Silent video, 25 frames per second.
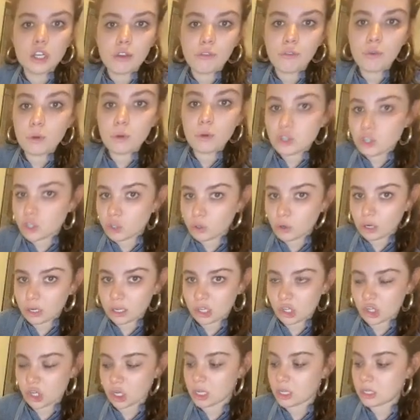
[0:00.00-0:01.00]
food
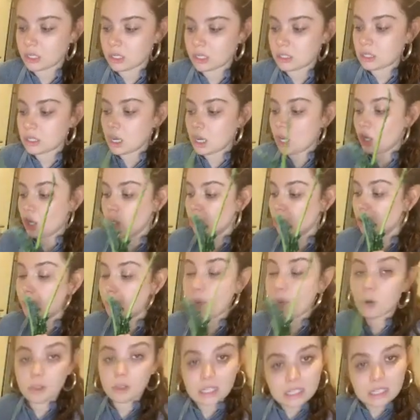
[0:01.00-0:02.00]
shortages, you
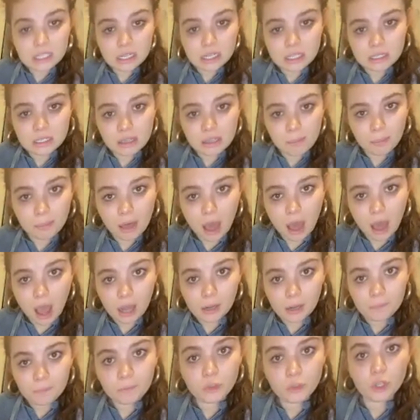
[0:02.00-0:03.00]
put this in a Ziploc,
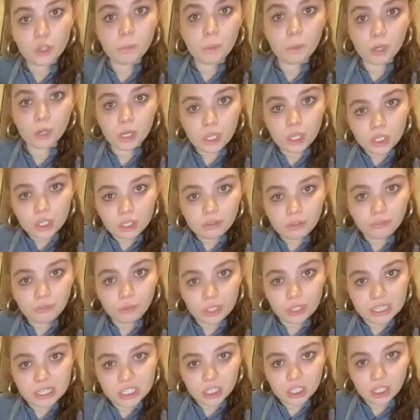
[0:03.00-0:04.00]
you put it in your
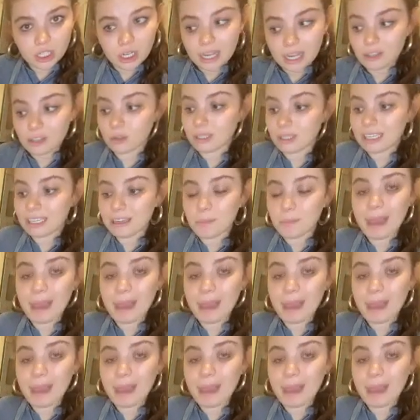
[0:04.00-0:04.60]
freezer, and you keep